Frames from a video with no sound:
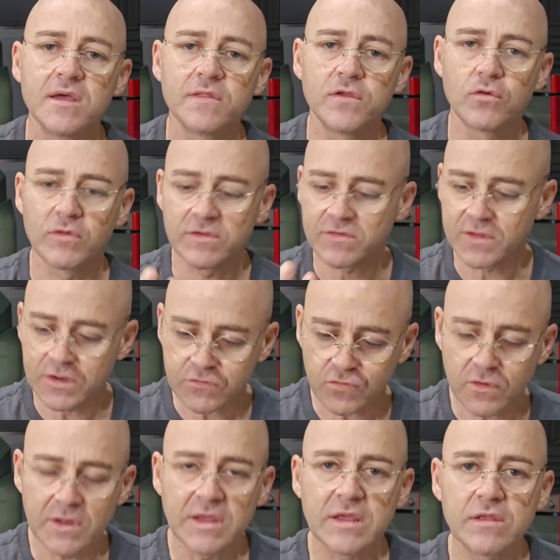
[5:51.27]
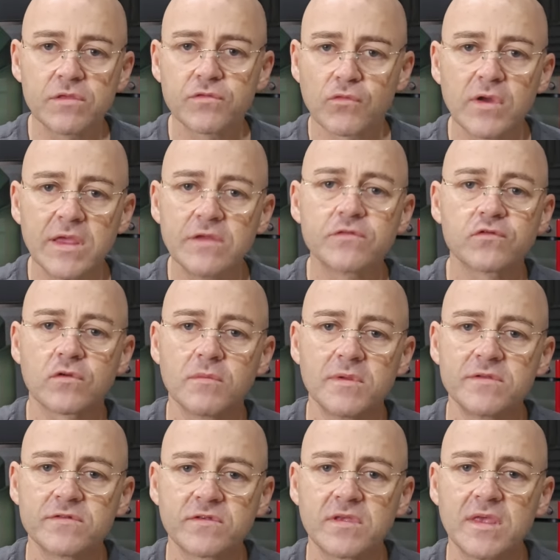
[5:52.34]
There is literally 3
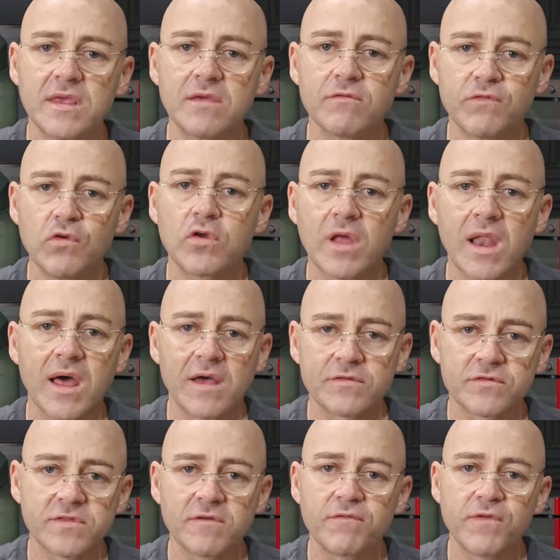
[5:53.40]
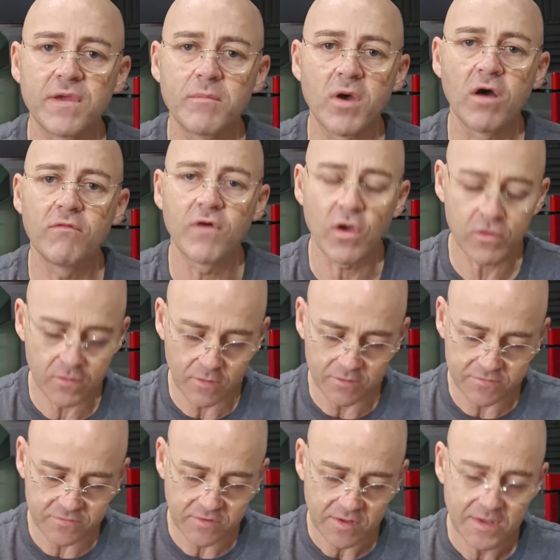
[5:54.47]
instruments here if you class the female
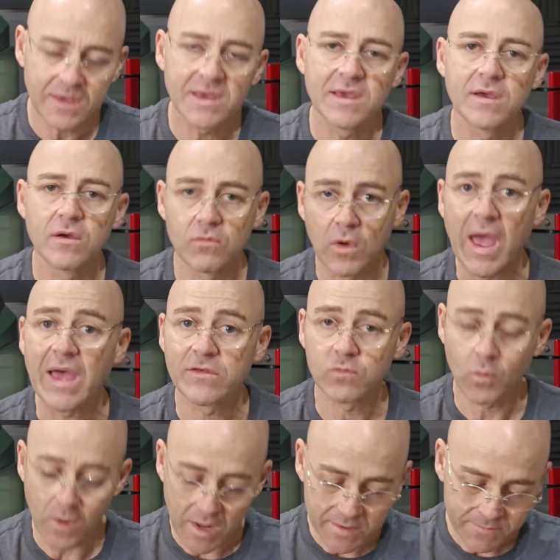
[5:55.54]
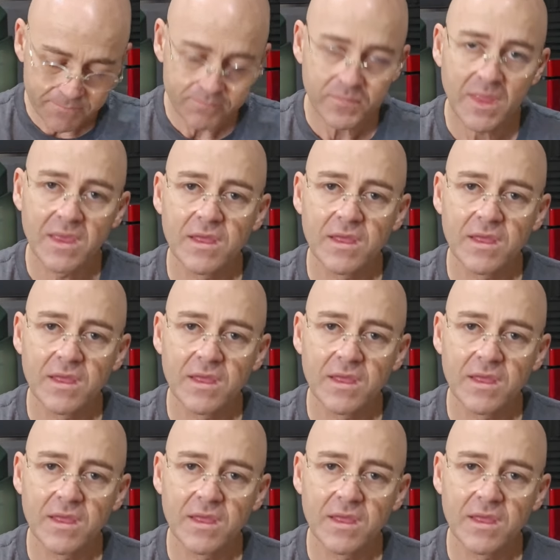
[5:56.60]
vocalist as one.